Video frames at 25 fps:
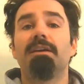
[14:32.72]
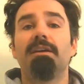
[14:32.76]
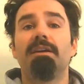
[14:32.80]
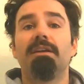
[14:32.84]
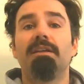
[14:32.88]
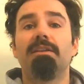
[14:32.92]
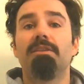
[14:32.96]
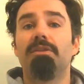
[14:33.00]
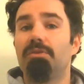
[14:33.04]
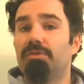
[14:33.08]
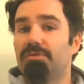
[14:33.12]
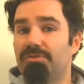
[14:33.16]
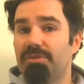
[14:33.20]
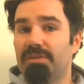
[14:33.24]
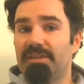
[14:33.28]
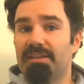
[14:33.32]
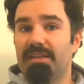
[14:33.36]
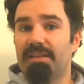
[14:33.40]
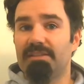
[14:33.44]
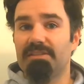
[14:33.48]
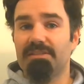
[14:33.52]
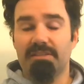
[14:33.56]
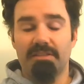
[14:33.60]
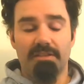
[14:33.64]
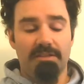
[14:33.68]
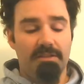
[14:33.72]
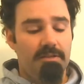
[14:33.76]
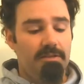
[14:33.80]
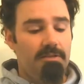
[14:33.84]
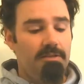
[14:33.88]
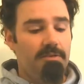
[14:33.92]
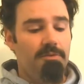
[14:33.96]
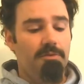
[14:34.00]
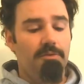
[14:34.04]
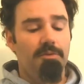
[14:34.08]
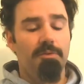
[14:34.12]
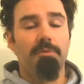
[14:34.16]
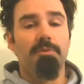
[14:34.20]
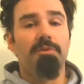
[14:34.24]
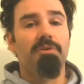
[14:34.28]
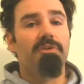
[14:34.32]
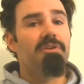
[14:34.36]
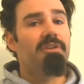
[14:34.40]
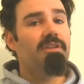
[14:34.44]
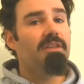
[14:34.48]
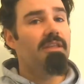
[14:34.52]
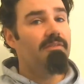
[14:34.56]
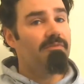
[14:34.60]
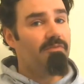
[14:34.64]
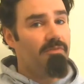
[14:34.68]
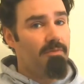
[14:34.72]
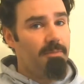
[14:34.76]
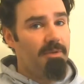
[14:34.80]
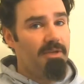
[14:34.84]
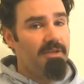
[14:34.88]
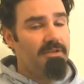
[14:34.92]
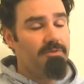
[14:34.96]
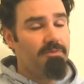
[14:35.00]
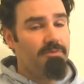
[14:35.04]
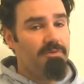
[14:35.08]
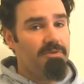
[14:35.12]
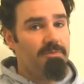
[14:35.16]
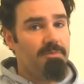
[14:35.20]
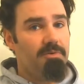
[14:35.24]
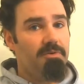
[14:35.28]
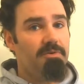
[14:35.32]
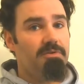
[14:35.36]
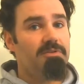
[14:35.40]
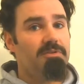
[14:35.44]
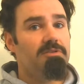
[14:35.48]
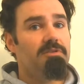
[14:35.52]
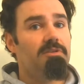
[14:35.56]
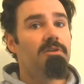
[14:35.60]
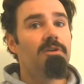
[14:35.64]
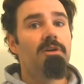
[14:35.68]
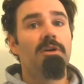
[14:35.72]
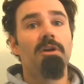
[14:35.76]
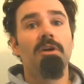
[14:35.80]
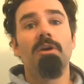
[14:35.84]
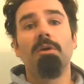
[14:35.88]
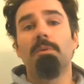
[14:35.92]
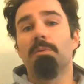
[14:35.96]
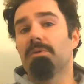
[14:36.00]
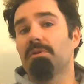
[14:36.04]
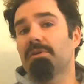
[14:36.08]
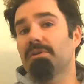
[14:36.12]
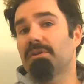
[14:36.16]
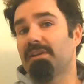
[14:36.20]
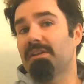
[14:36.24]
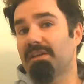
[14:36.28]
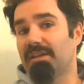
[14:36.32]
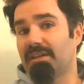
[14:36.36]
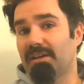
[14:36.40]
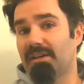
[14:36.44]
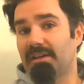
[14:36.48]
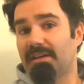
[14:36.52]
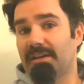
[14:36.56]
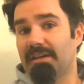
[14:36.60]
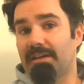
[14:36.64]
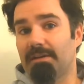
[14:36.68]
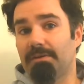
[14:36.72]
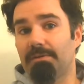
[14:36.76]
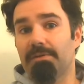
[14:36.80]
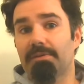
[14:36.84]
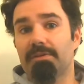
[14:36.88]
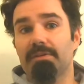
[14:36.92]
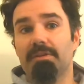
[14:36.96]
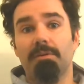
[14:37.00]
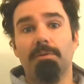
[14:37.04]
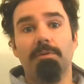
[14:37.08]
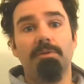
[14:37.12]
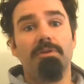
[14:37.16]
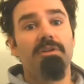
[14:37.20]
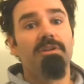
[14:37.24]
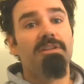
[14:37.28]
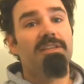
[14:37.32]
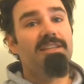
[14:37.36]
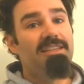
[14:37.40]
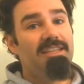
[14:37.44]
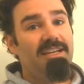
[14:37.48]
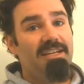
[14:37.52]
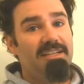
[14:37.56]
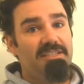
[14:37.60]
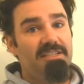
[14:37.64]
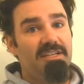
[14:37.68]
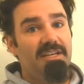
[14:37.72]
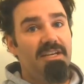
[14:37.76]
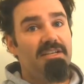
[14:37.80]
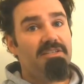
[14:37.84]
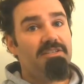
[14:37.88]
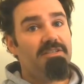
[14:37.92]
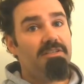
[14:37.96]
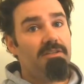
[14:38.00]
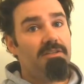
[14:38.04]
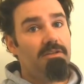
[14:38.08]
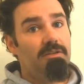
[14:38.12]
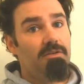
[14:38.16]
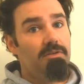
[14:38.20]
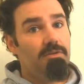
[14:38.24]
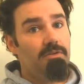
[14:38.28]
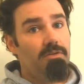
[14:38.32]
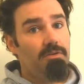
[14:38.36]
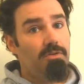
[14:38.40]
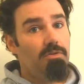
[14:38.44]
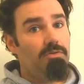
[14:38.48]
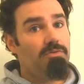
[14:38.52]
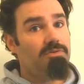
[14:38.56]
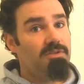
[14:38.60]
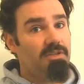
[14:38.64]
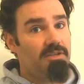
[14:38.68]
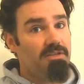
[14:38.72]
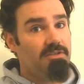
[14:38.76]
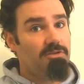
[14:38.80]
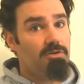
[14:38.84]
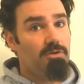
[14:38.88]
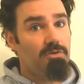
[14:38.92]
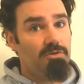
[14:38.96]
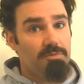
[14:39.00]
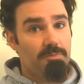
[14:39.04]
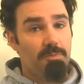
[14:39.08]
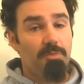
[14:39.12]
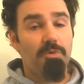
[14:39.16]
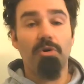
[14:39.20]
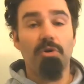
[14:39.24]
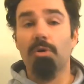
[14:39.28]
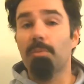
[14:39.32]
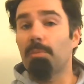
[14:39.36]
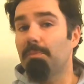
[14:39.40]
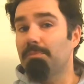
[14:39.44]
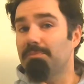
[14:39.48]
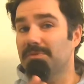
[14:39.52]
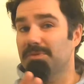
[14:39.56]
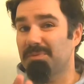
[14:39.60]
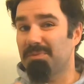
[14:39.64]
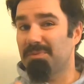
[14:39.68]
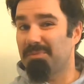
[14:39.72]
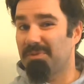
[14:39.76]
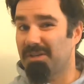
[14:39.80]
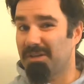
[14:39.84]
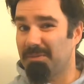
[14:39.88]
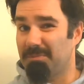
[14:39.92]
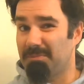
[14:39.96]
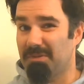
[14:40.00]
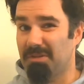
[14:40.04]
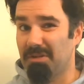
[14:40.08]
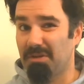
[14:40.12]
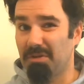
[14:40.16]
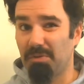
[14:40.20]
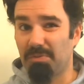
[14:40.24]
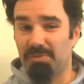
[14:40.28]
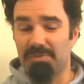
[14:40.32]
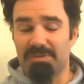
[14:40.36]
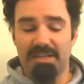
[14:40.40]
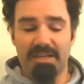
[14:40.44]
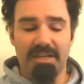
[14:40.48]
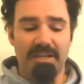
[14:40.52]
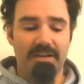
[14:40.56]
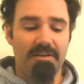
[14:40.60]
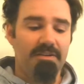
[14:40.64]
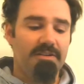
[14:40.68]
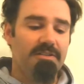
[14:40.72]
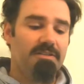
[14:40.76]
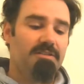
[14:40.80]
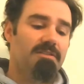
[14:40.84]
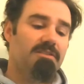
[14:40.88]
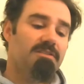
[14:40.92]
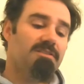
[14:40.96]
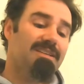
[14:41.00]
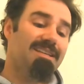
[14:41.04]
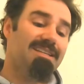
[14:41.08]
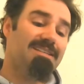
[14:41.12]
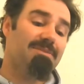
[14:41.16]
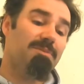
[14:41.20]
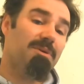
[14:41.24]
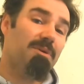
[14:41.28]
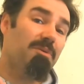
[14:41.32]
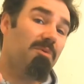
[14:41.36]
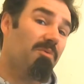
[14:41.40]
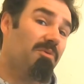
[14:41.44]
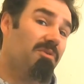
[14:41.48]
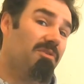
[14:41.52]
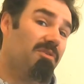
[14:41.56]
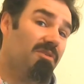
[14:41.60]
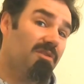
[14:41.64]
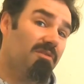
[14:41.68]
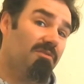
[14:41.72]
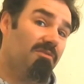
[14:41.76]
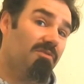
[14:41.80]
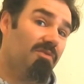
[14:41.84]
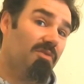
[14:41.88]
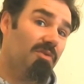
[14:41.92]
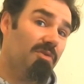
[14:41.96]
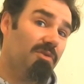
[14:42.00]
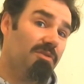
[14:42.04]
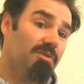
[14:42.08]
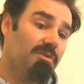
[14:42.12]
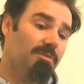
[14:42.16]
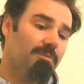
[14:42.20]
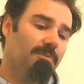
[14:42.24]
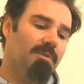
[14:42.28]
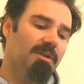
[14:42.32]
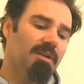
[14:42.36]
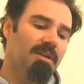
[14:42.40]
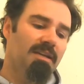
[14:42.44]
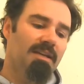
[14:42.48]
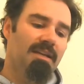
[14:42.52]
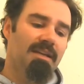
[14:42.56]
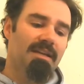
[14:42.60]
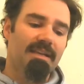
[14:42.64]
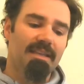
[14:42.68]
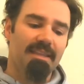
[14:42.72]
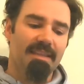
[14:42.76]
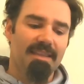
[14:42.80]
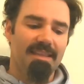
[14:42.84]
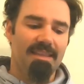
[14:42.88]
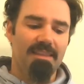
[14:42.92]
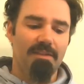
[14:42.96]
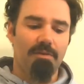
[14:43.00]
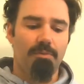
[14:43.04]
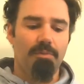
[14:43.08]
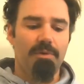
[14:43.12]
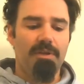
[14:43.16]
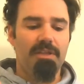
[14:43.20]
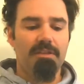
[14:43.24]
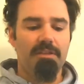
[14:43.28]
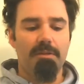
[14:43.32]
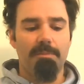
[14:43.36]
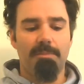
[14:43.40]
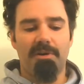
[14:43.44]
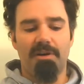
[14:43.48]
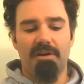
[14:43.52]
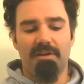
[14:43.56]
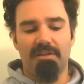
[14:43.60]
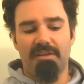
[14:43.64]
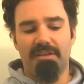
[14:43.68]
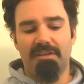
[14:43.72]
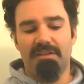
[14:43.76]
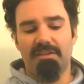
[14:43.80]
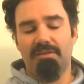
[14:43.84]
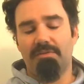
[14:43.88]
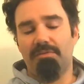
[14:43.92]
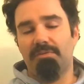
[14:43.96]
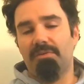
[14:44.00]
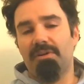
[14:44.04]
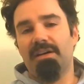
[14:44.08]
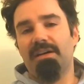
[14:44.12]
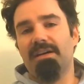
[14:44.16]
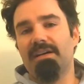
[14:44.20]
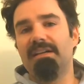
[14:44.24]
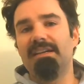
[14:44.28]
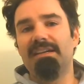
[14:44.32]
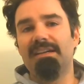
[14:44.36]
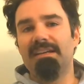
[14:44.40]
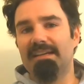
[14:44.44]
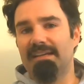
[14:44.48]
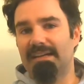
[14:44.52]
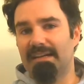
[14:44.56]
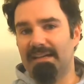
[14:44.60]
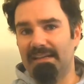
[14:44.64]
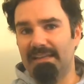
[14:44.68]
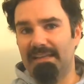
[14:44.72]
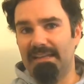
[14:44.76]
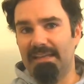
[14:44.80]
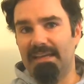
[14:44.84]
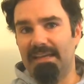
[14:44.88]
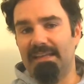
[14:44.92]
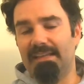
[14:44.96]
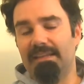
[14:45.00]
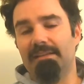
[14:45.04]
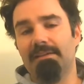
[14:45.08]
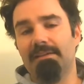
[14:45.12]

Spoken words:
nutrient density, we're looking at inflammation response, we're looking at gut health, we're looking at digestion. Those things cause problems when we come to those areas, so that's why we want to avoid them. And then the wheat, the barley and the rye, again.